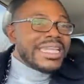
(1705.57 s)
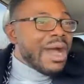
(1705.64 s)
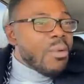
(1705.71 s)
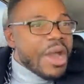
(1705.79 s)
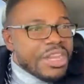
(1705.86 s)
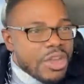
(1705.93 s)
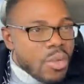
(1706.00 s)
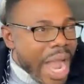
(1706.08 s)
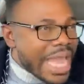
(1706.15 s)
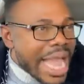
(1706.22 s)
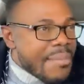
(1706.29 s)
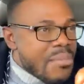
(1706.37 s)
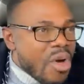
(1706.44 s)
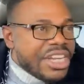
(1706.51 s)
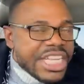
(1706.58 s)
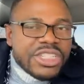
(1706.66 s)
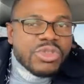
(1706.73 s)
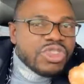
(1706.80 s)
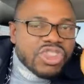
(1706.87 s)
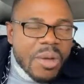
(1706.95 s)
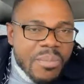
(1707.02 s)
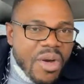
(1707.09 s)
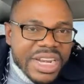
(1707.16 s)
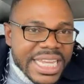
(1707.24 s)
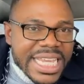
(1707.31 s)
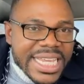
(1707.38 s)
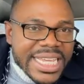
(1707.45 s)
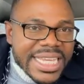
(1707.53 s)
That when you wire money to
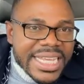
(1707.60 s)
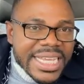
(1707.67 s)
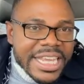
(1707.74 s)
somebody,